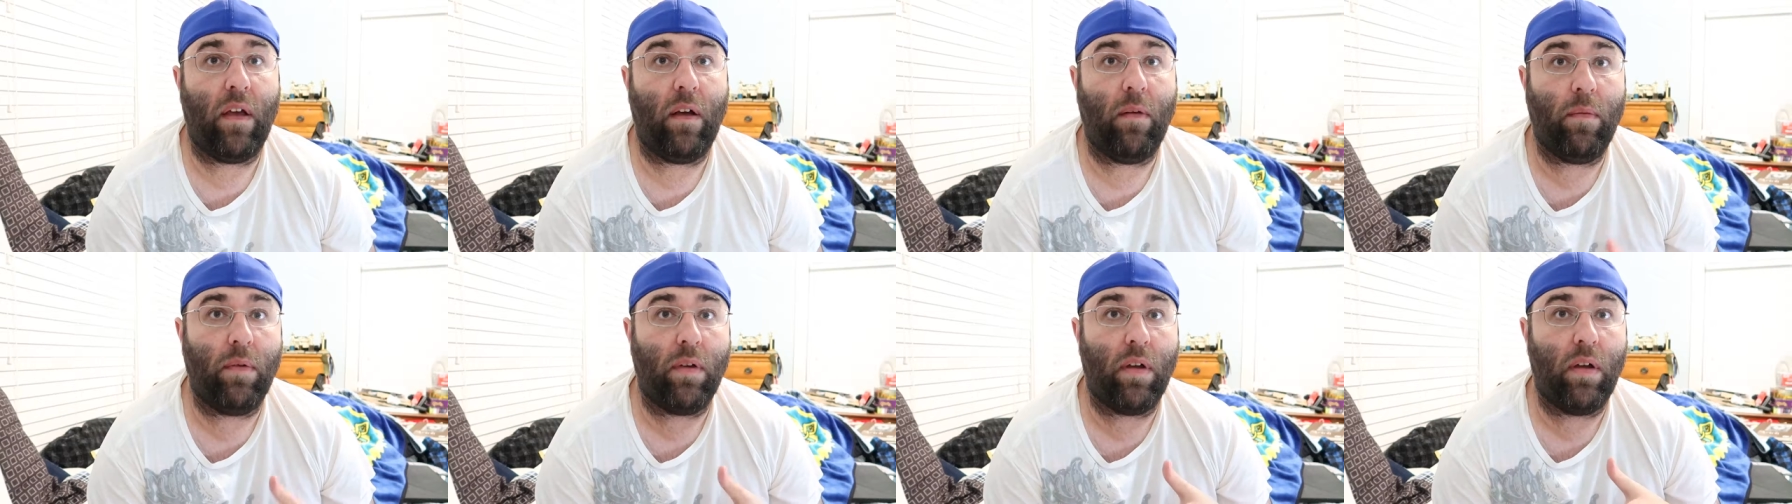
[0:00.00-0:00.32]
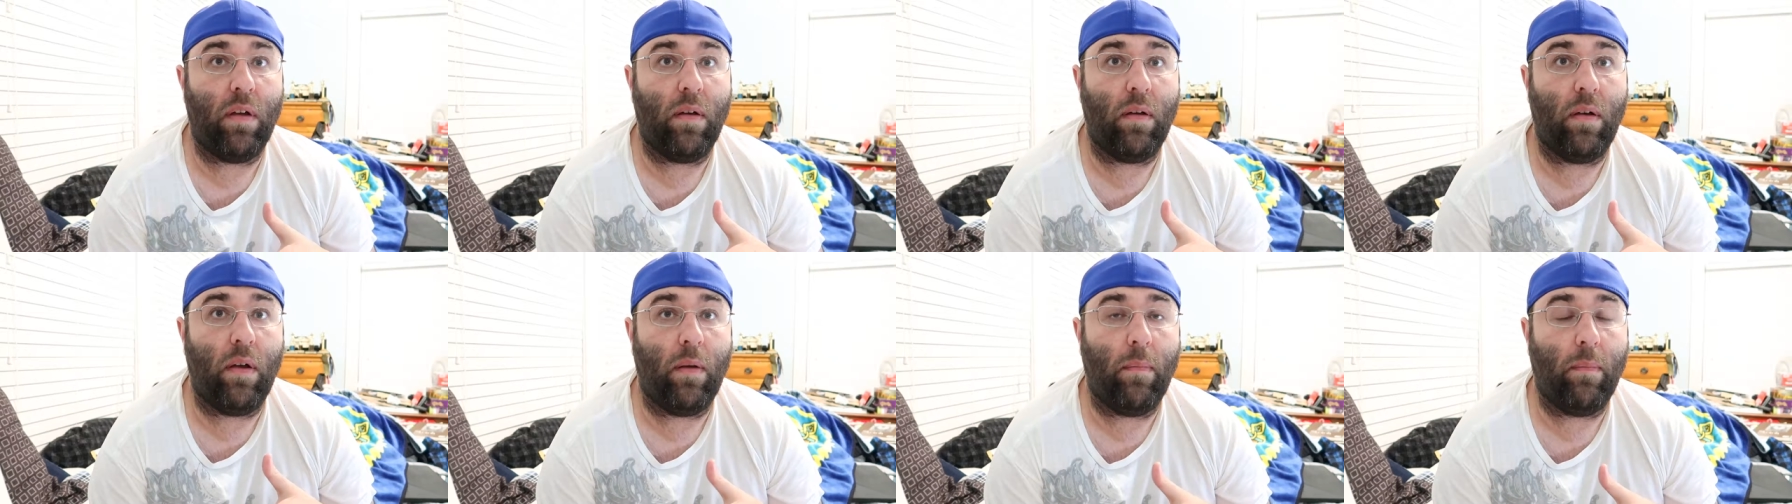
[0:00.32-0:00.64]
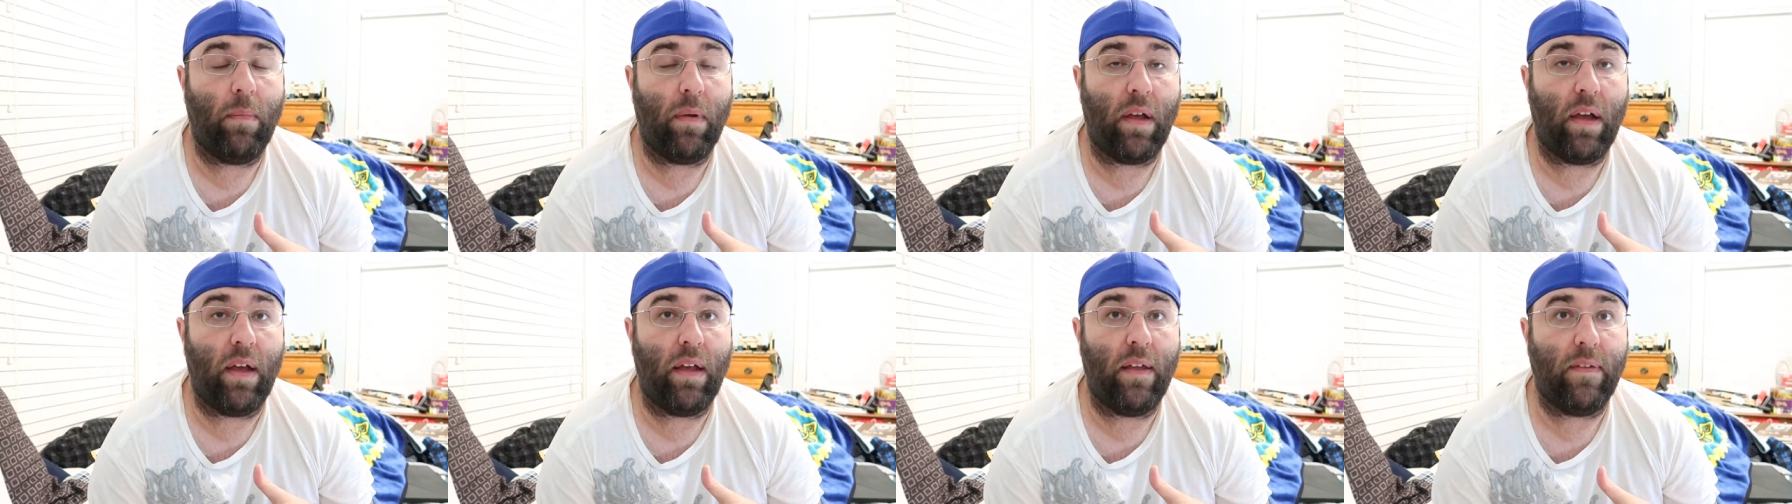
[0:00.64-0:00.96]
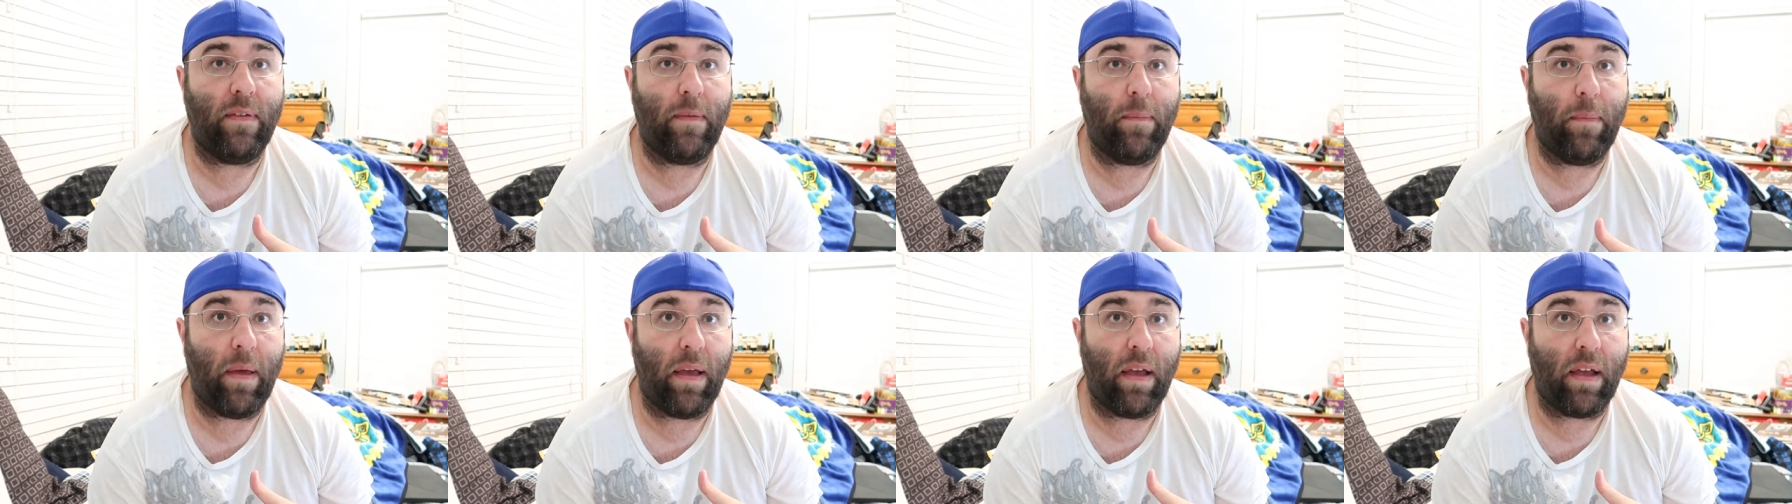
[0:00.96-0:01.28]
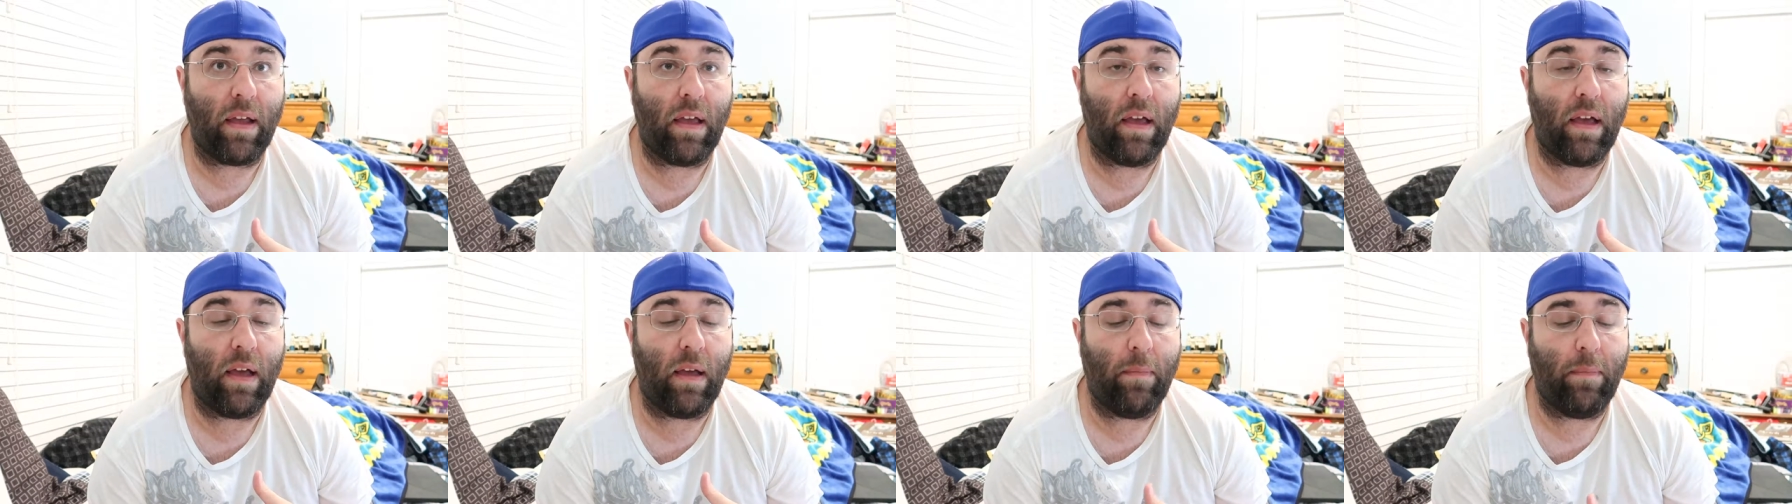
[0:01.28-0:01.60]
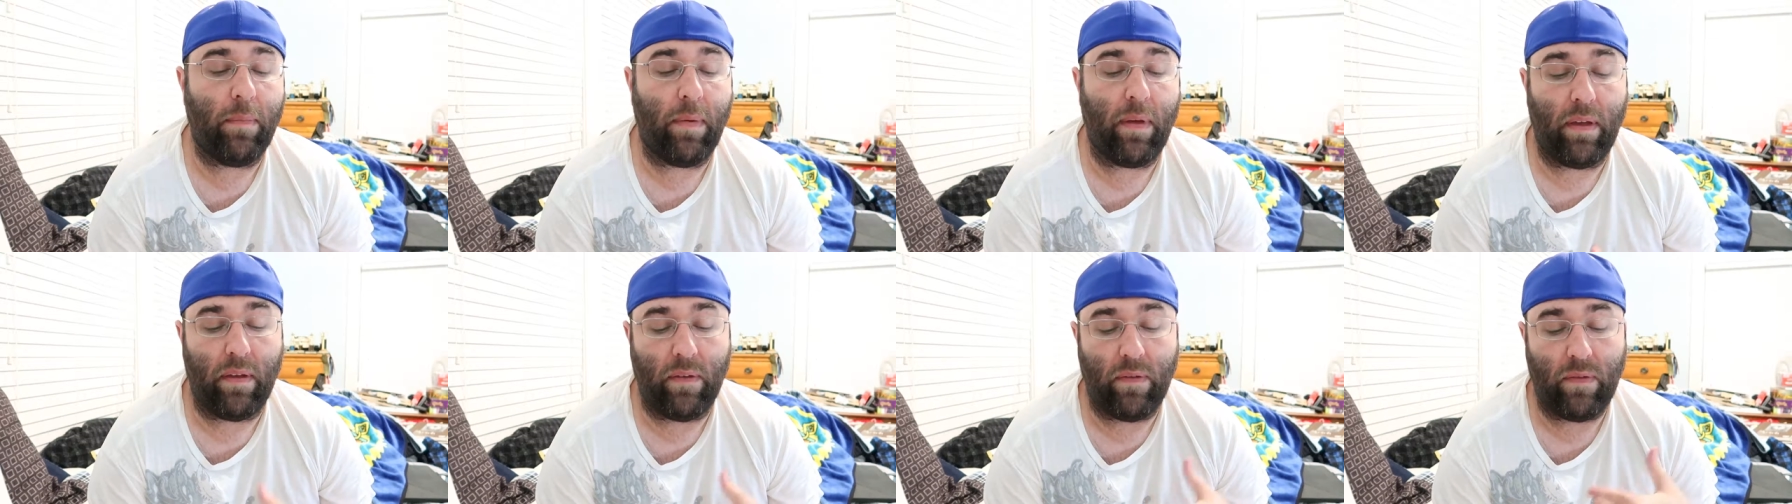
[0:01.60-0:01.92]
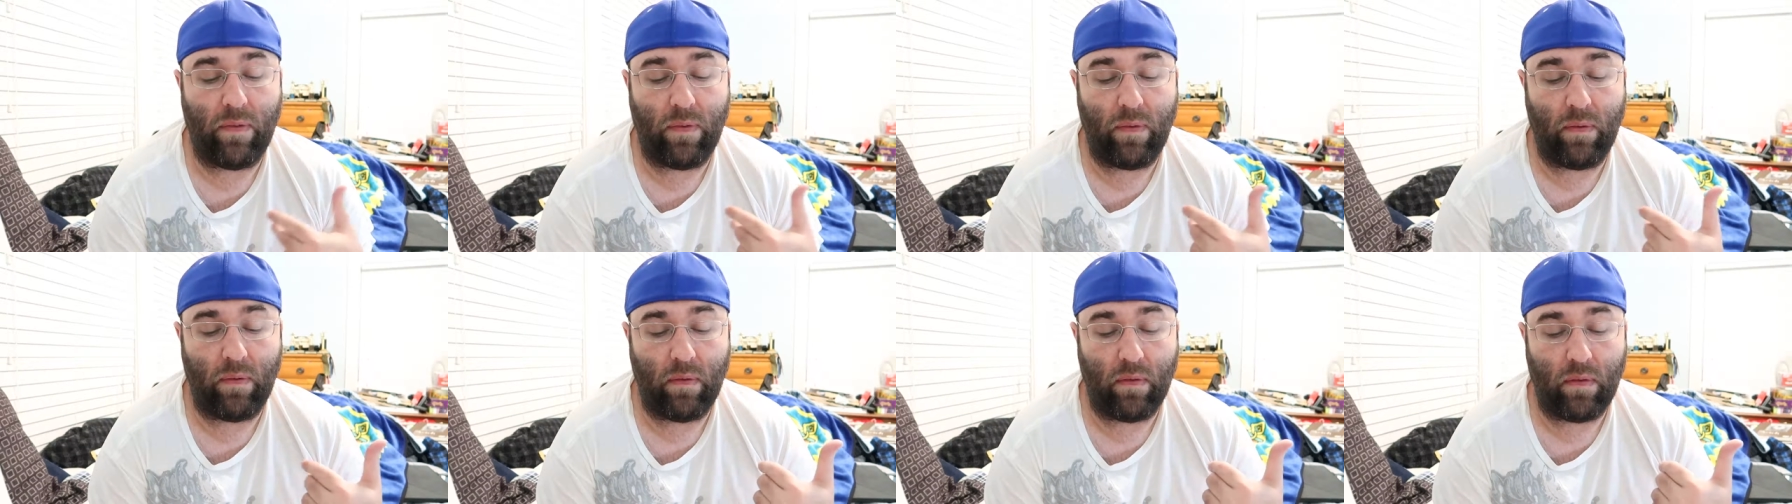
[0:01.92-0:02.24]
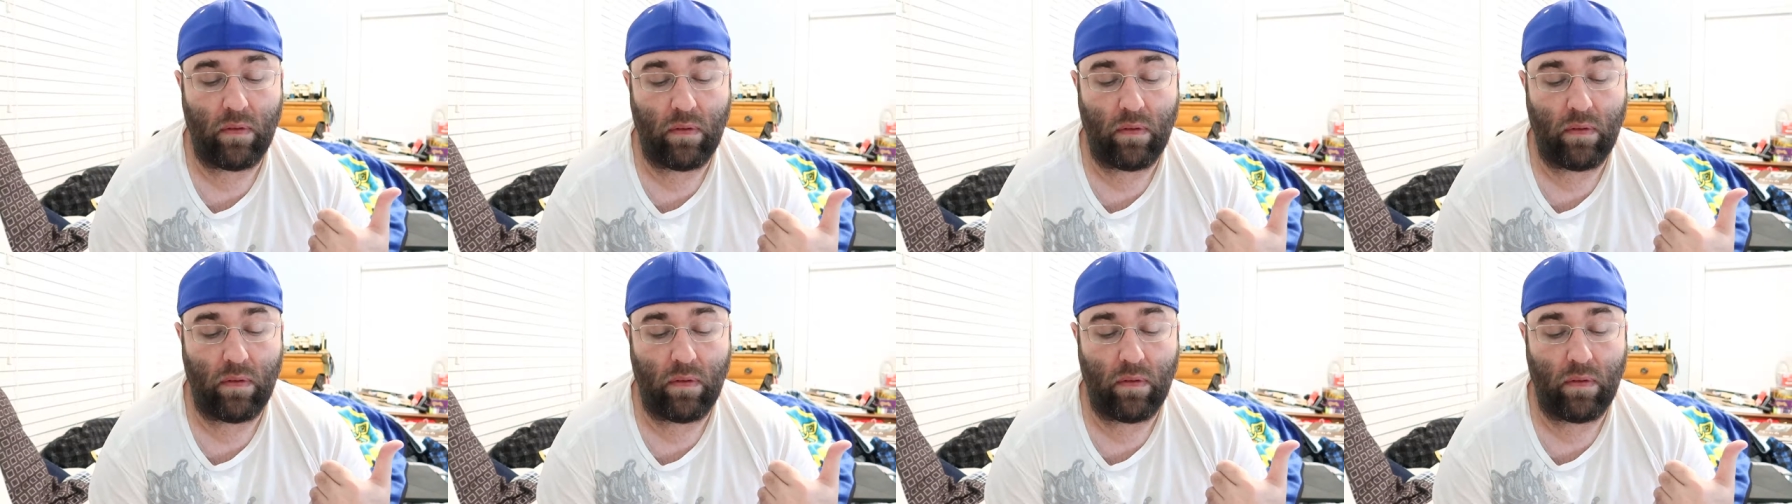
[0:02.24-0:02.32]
oh my god, oh my god, it's a bad guy, but it was